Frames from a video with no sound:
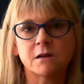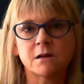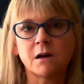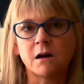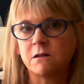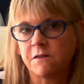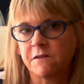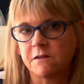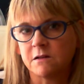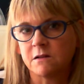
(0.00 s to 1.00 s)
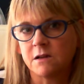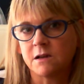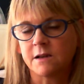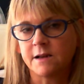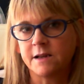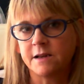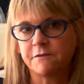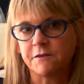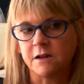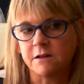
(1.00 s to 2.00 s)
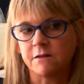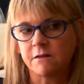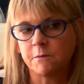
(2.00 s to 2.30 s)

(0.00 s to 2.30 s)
Carlton in Cleveland.